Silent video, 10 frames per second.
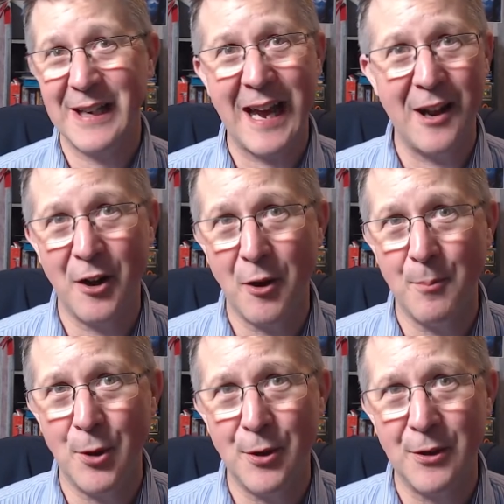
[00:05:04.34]
get a lot
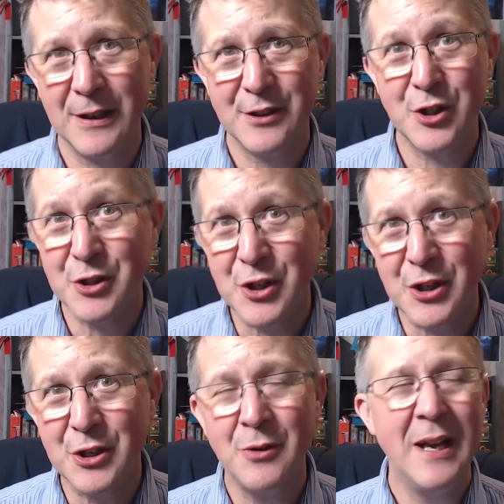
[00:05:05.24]
more to
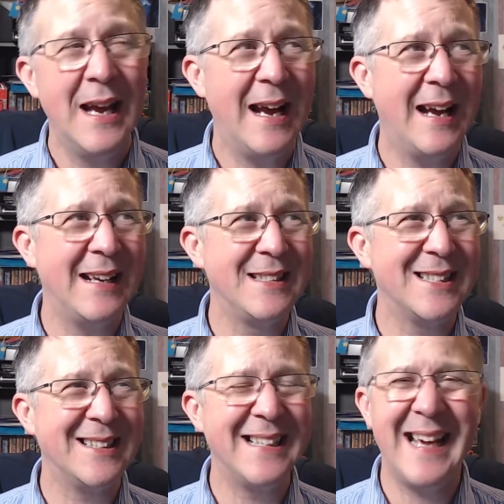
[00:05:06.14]
do and
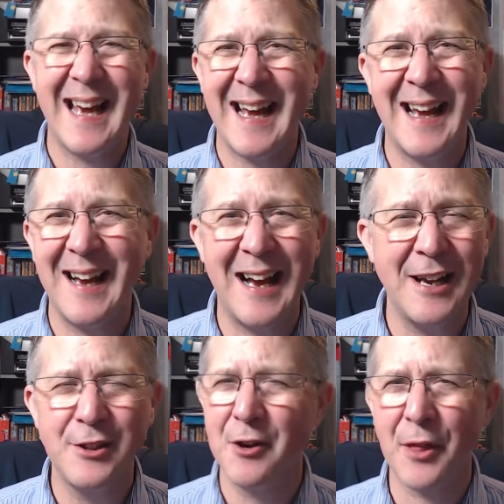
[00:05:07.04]
yeah
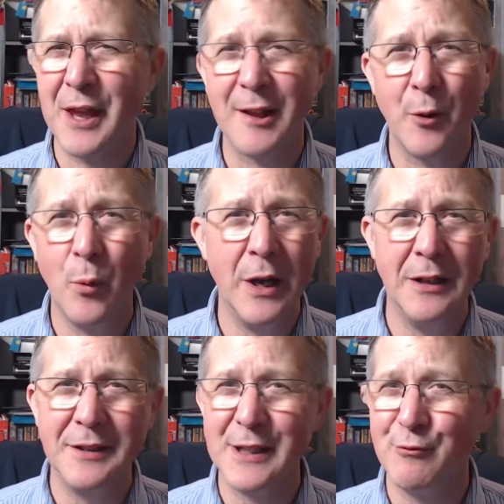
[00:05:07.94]
I don't think the
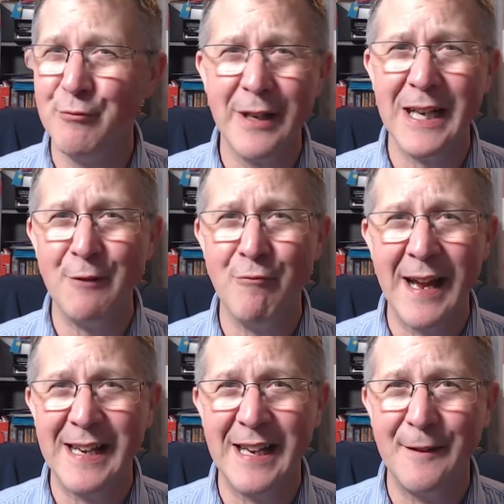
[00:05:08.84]
world is really
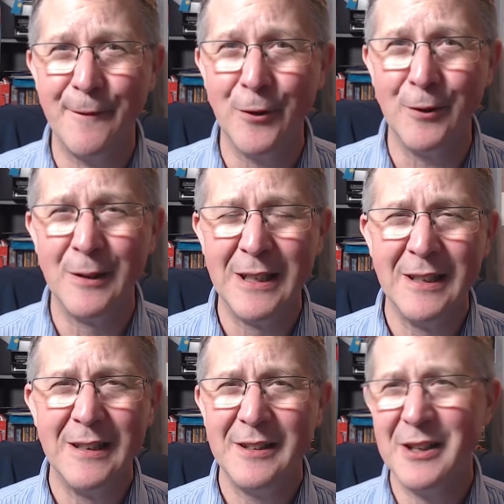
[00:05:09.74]
ready for
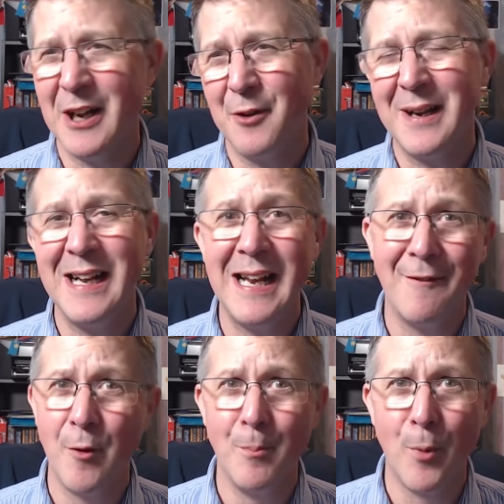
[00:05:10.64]
you know
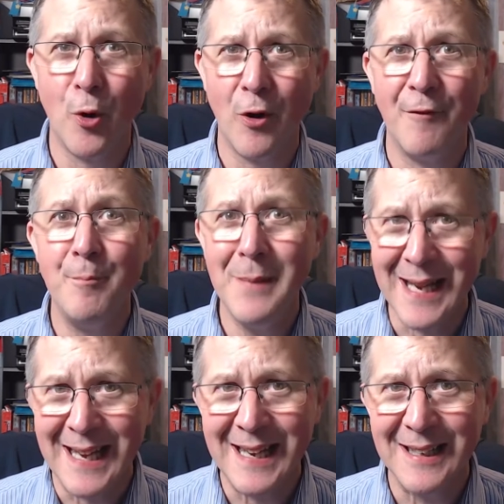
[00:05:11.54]
11 more of
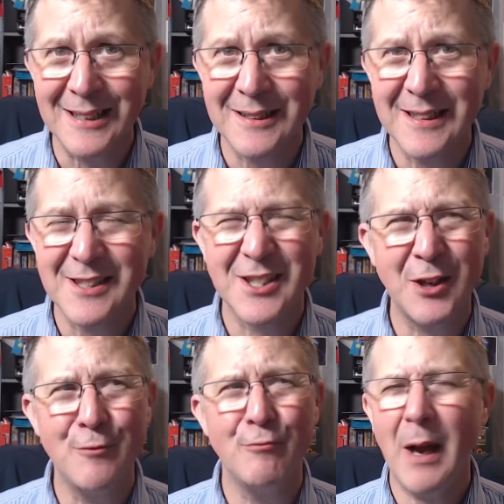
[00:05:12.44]
me
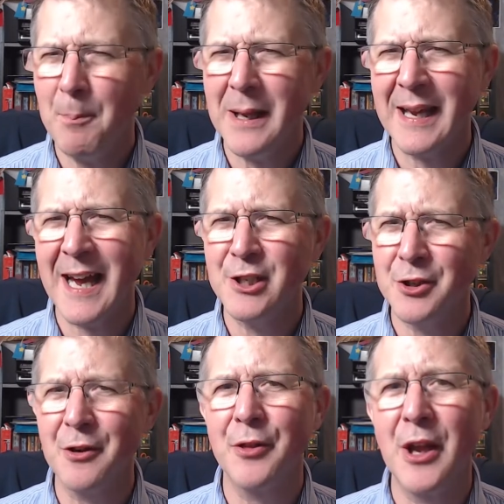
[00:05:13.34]
so
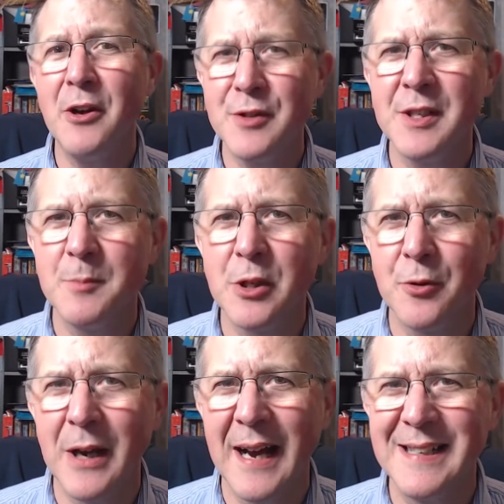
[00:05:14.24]
replication although seems a
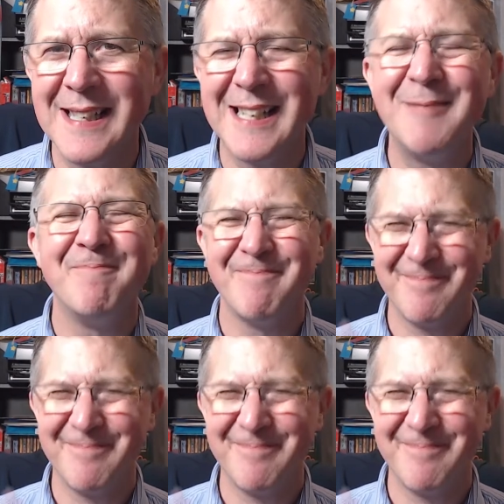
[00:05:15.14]
good idea